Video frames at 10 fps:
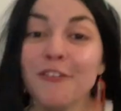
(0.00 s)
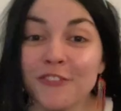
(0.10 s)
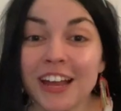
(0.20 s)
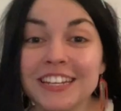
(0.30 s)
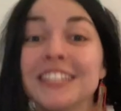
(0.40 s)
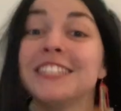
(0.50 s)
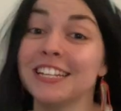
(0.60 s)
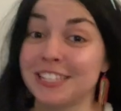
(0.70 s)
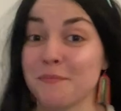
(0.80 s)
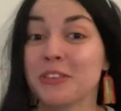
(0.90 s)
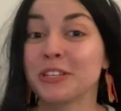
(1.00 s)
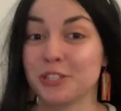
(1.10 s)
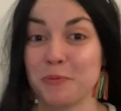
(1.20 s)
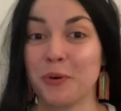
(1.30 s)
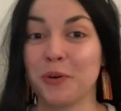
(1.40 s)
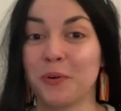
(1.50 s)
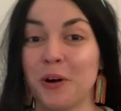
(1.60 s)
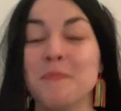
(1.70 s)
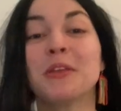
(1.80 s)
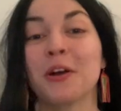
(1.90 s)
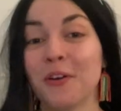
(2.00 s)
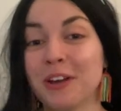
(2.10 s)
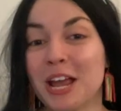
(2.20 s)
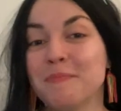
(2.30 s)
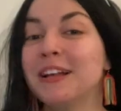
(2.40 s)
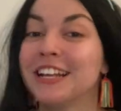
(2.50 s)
friend did something super cool. Her name